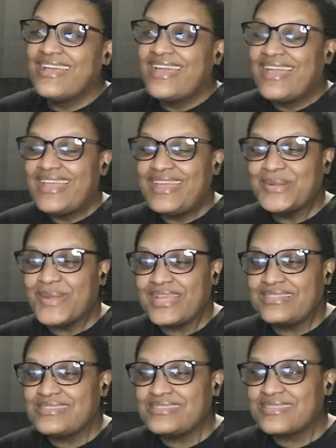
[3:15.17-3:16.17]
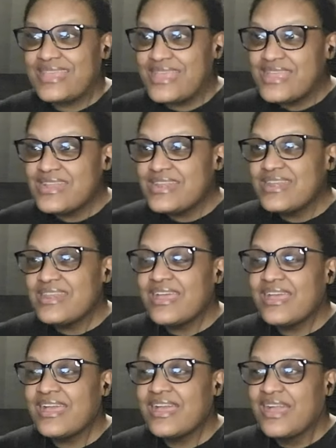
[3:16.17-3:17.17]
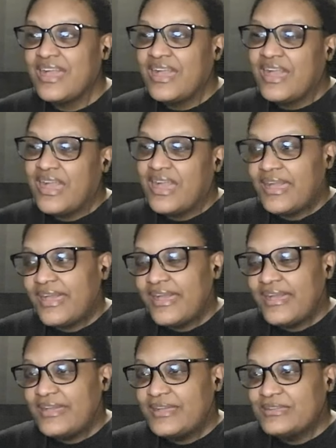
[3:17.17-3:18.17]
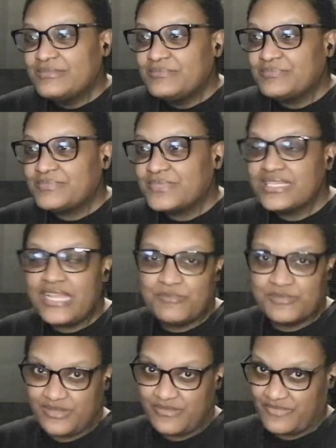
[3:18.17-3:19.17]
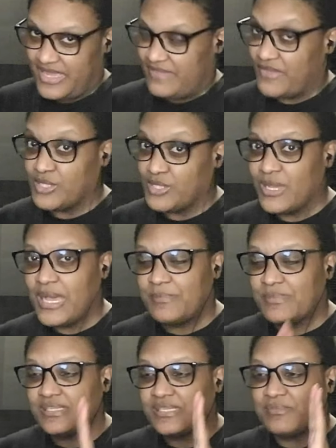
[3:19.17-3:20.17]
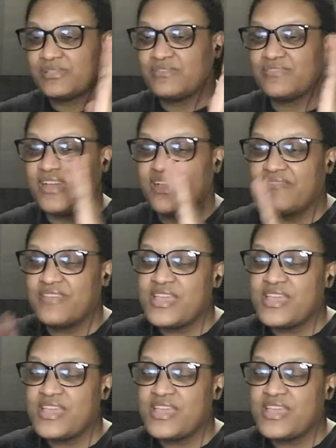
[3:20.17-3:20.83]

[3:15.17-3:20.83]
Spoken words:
Anyways, in episode 5, a lot happened in episode 5.